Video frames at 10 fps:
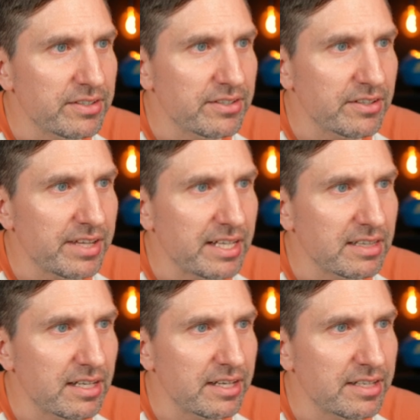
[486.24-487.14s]
until that
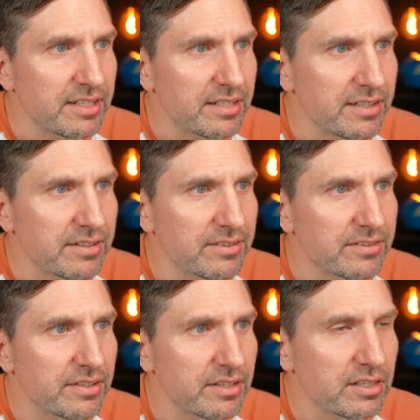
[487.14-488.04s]
line
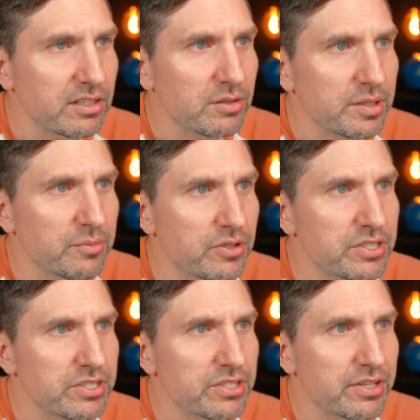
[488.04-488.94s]
is a little bit more
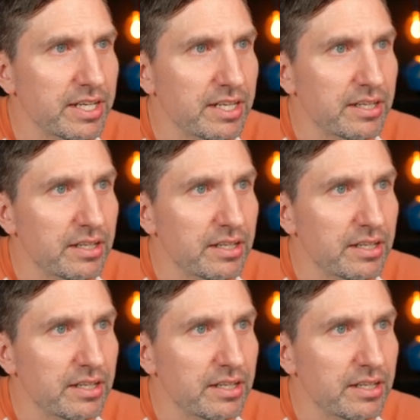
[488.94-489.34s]
straight.